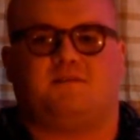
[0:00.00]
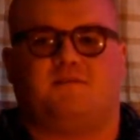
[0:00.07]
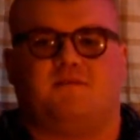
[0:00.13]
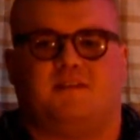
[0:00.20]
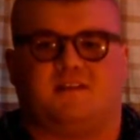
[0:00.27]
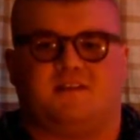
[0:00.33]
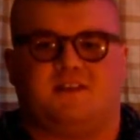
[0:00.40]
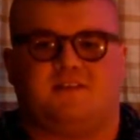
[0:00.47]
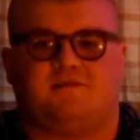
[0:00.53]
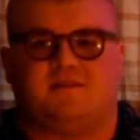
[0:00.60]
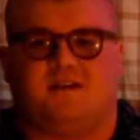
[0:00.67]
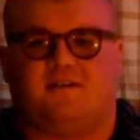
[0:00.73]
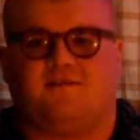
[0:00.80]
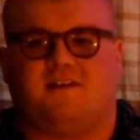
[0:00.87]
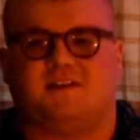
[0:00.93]
For the Chiefs
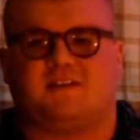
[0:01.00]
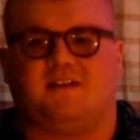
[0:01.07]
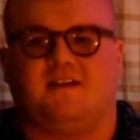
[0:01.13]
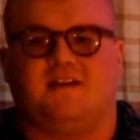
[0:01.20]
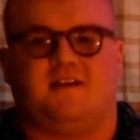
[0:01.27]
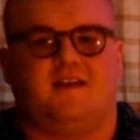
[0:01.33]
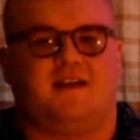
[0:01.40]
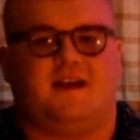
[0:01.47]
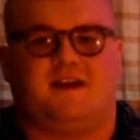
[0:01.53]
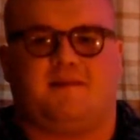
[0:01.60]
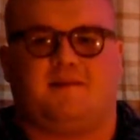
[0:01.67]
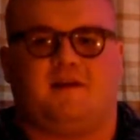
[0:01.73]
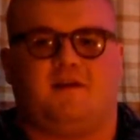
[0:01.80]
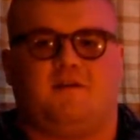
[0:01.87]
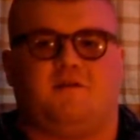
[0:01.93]
offense, they got to
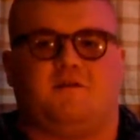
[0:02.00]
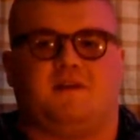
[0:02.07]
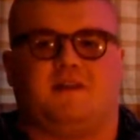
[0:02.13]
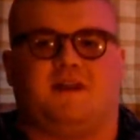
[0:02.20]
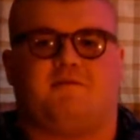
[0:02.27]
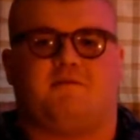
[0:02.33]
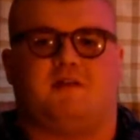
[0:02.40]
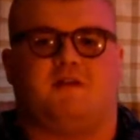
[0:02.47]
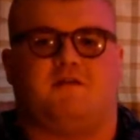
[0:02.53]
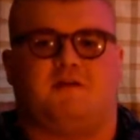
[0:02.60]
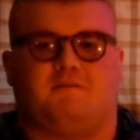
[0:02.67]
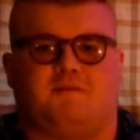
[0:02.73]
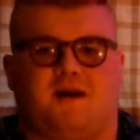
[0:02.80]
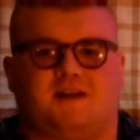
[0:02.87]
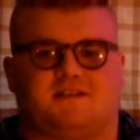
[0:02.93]
be doing what they've been
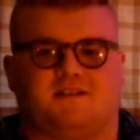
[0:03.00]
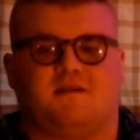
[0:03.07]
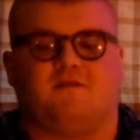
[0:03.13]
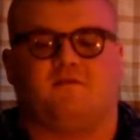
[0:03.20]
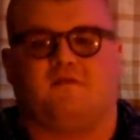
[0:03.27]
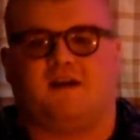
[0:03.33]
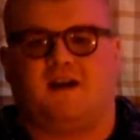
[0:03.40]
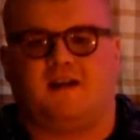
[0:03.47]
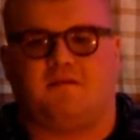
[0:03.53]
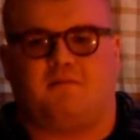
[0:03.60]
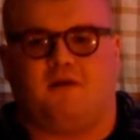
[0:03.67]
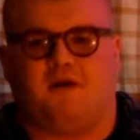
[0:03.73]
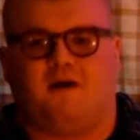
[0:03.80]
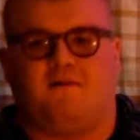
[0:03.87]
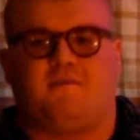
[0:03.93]
doing best, running the
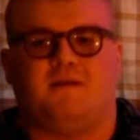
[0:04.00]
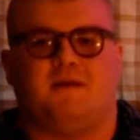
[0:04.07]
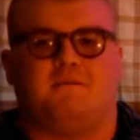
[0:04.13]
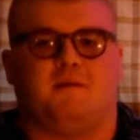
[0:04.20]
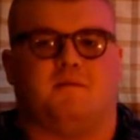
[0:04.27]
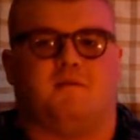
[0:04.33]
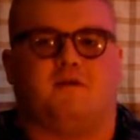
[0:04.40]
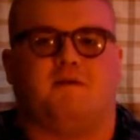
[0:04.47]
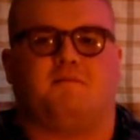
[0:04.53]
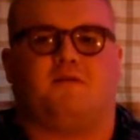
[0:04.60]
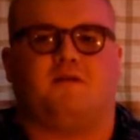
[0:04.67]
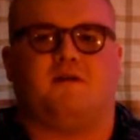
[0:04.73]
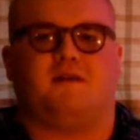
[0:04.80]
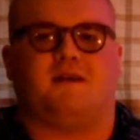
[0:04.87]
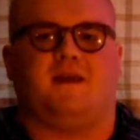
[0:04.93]
ball, but more
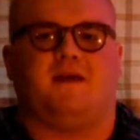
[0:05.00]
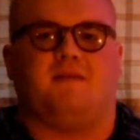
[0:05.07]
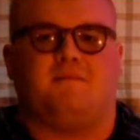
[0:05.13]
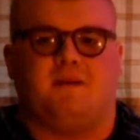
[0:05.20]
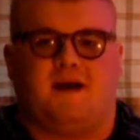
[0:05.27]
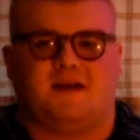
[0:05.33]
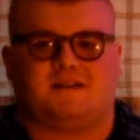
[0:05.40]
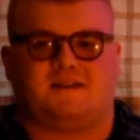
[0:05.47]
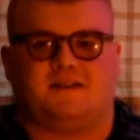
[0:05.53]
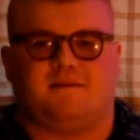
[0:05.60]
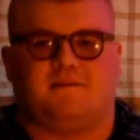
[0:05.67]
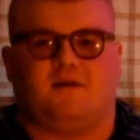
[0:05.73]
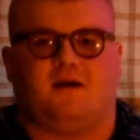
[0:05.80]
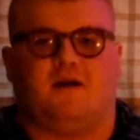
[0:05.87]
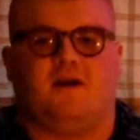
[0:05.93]
importantly, passing the
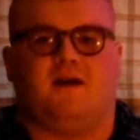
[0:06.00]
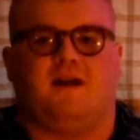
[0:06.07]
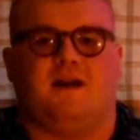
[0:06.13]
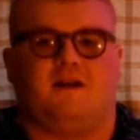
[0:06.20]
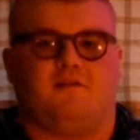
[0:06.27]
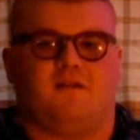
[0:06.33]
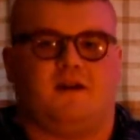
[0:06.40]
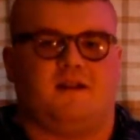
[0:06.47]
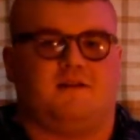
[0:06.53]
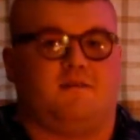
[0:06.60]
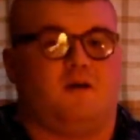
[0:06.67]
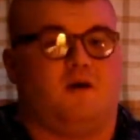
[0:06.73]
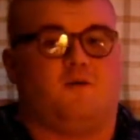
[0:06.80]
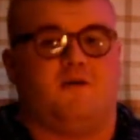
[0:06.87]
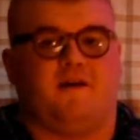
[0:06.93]
ball and running the
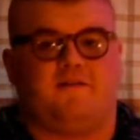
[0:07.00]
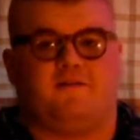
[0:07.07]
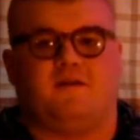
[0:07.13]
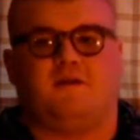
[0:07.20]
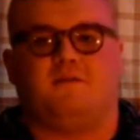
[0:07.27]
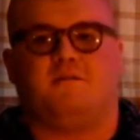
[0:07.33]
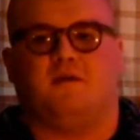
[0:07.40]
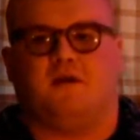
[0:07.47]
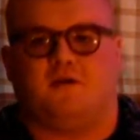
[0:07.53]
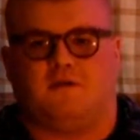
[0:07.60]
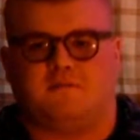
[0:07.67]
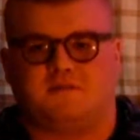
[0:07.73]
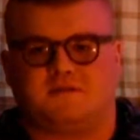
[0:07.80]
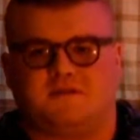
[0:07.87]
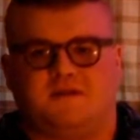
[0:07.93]
ball with
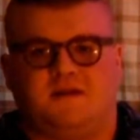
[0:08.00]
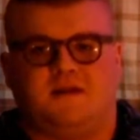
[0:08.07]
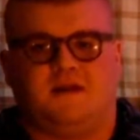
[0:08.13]
Mahomes.